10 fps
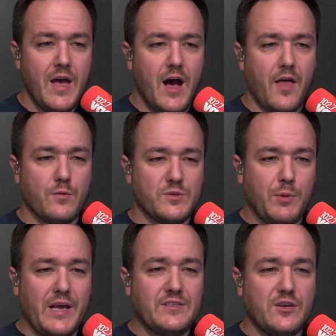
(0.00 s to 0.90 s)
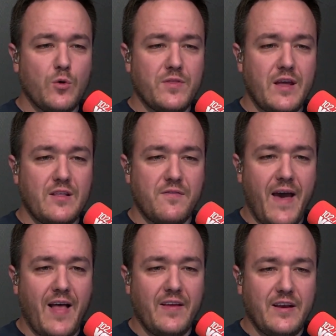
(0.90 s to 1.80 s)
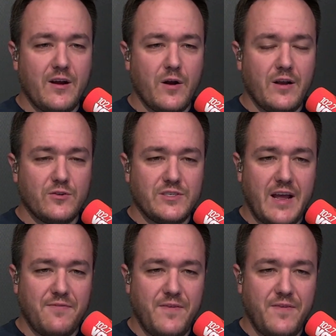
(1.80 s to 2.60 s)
There was a blaze in the north end of the valley near Interstate